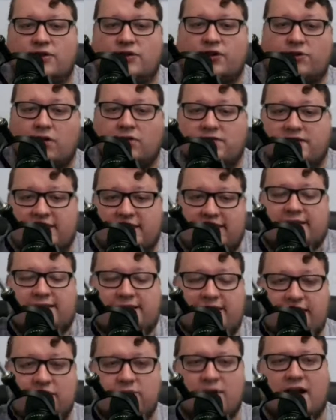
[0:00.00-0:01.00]
your own
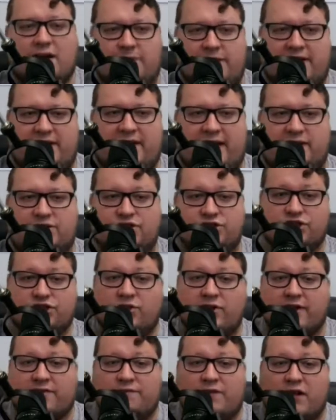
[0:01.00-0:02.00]
CDC recommendations. You
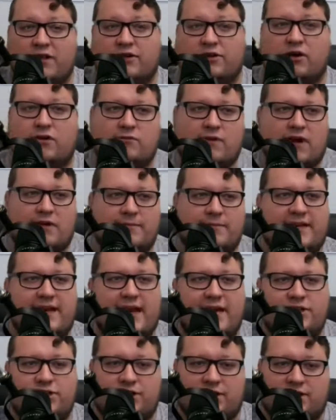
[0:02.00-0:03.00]
don't even follow your own
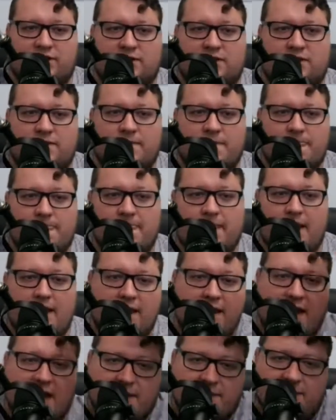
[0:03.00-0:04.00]
recommendations.
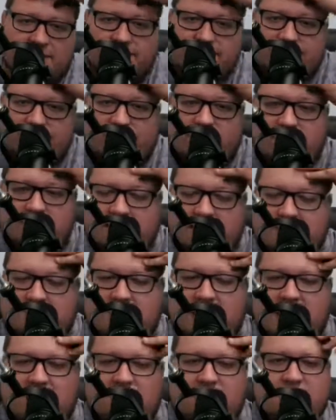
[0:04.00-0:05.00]
I mean, Bashir
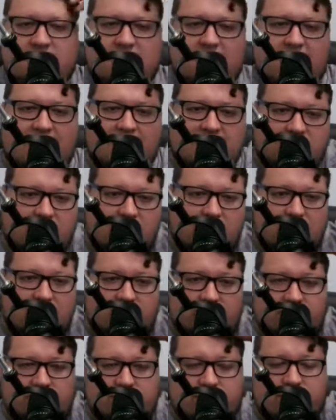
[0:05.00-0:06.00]
comes out and says
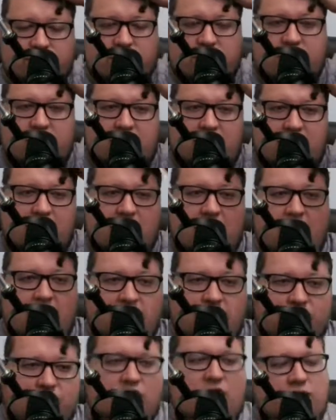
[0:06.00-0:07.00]
you
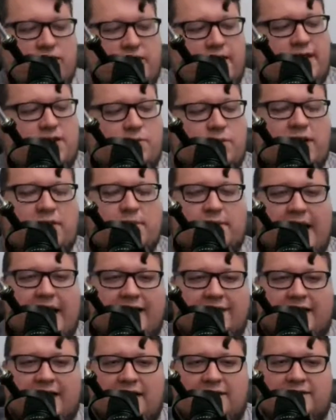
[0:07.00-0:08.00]
don't need to wear a
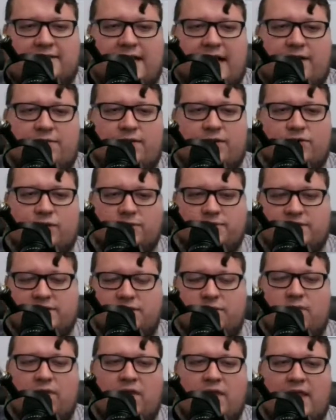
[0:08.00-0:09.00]
mask outside with groups
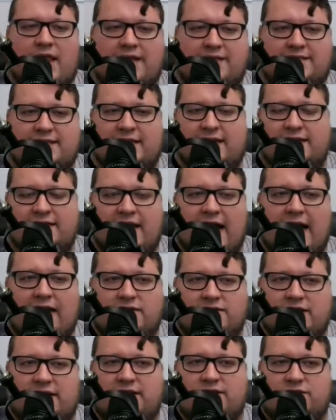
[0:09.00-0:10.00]
less than
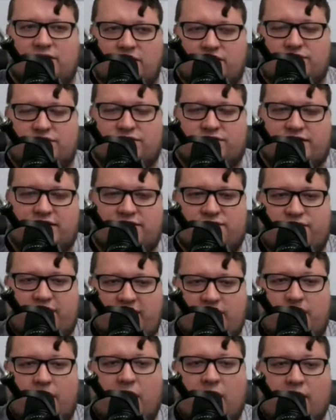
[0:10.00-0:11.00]
1,000 as long as you're 6
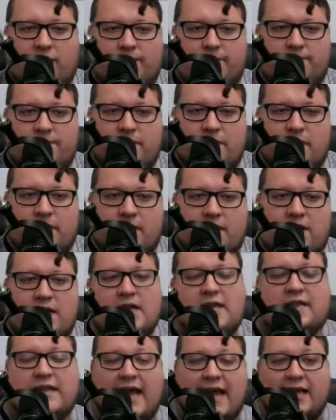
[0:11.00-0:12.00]
feet apart.
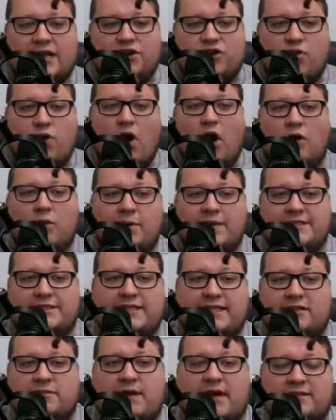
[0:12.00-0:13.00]
Yet you always
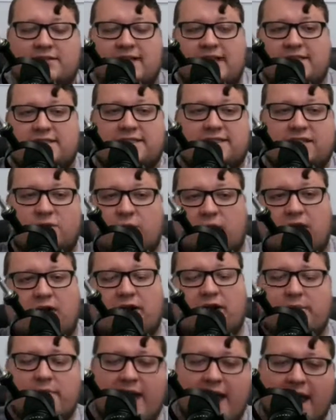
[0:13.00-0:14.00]
see him outside still
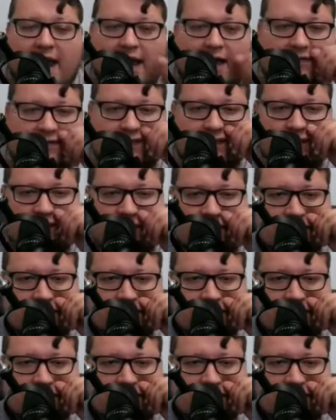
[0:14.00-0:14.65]
wearing a mask.